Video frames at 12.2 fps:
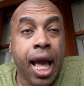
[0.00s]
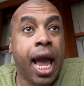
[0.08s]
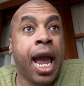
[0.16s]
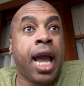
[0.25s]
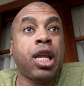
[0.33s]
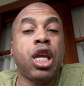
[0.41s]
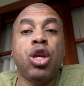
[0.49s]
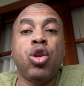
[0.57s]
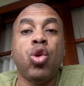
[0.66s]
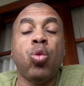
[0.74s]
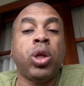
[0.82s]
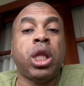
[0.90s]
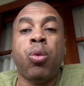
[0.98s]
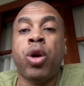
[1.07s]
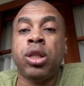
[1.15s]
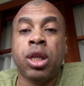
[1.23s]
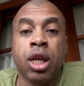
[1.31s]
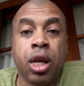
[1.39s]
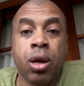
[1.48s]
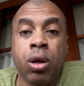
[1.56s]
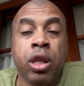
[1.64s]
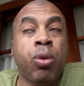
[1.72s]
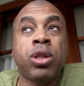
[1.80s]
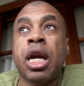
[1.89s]
and he knew what they wanted to hear.
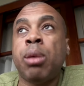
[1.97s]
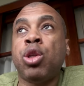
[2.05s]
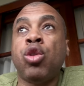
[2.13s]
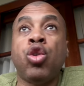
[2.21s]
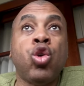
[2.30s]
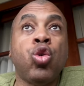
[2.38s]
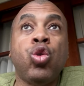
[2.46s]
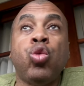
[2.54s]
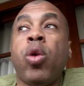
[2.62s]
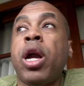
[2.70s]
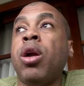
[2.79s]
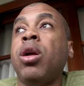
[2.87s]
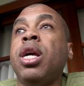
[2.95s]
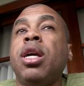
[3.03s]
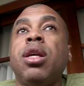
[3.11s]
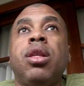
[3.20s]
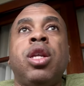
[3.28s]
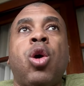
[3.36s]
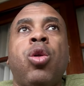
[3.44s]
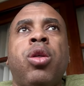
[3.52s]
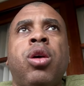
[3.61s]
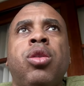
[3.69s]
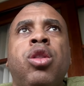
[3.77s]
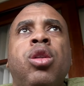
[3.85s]
And there were times on the news where, you know,
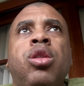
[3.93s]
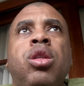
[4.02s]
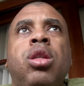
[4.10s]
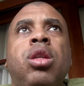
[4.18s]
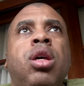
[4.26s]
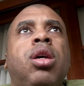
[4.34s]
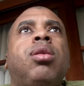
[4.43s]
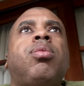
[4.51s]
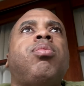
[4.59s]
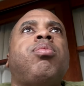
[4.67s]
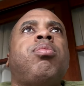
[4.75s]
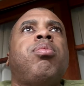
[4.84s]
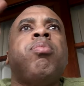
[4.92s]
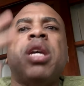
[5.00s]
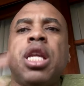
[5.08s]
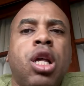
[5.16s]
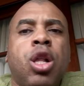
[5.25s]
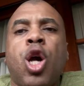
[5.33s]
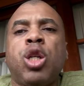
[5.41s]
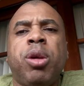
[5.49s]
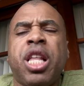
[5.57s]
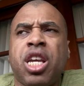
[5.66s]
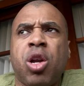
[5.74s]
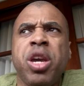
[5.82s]
the, the, the, media at large be
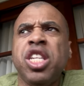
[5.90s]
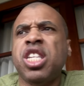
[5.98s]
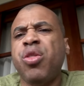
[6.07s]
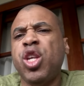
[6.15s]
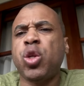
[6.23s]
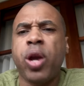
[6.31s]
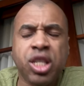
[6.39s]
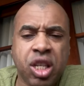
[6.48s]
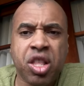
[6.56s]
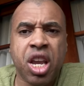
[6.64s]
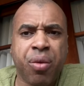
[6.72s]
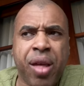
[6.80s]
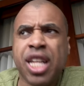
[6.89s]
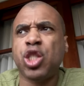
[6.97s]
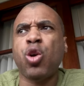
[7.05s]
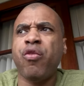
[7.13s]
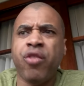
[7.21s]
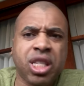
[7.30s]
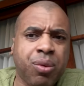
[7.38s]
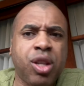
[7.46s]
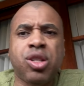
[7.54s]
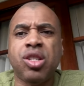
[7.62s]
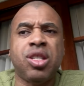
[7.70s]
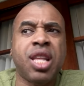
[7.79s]
like, you know, he said this crazy thing and that's so offensive,
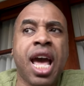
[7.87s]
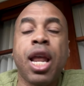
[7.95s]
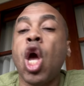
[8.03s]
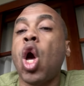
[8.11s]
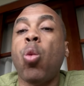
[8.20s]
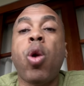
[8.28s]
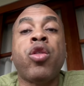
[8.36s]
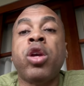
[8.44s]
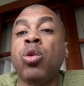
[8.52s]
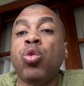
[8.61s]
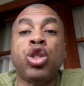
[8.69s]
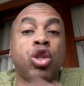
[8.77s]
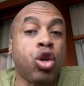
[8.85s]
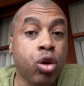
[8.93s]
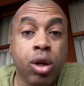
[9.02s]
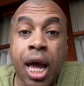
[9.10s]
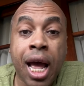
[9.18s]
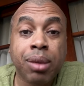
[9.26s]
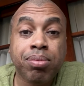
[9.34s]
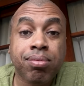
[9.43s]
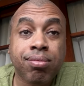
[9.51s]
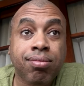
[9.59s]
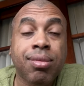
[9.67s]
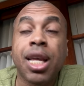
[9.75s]
this, this, and that, whether it was good or not.
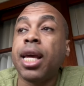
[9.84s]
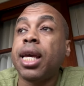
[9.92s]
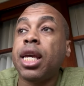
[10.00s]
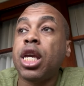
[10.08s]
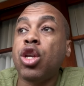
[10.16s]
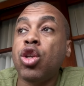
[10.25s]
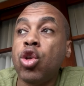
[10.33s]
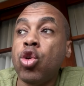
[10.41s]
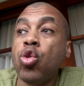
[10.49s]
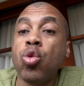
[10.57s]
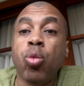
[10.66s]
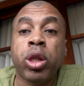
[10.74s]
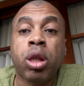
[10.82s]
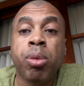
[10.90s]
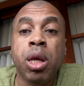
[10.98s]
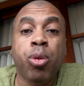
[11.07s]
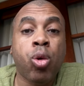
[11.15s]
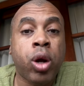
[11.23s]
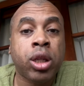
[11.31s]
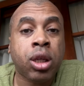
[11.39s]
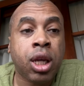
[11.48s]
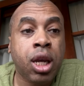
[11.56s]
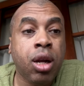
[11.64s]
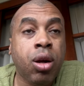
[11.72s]
He knew what the people wanted to
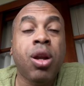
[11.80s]
hear.